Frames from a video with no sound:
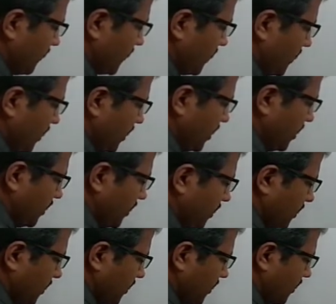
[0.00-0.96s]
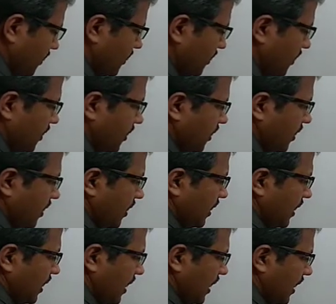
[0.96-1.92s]
Okay,
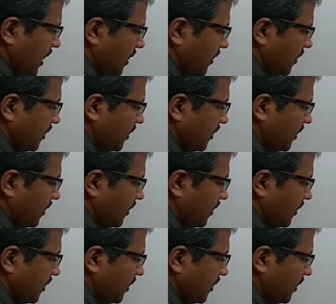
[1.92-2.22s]
and